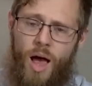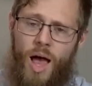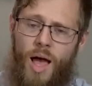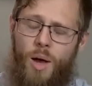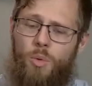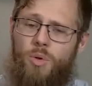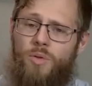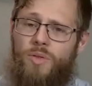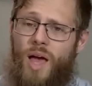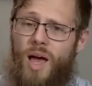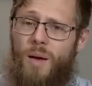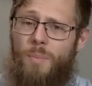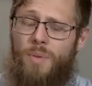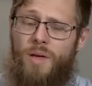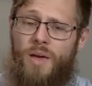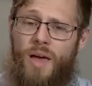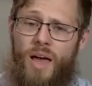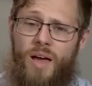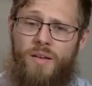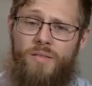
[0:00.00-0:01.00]
I will not
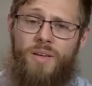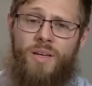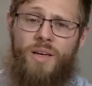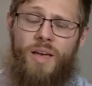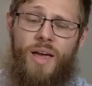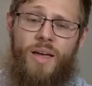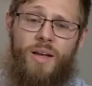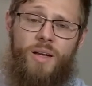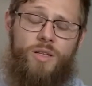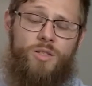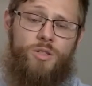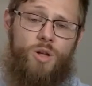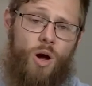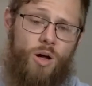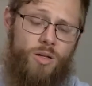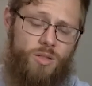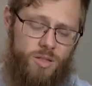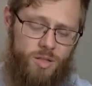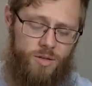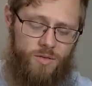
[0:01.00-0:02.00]
be having an
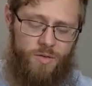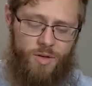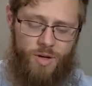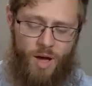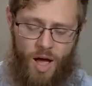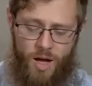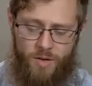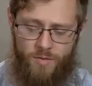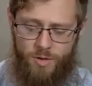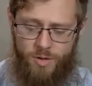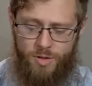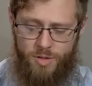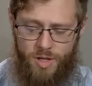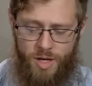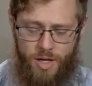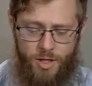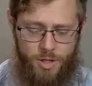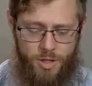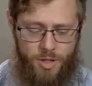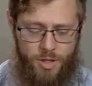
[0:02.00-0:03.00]
exhaustive
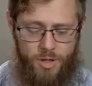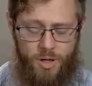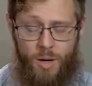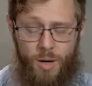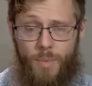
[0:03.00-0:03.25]
conversation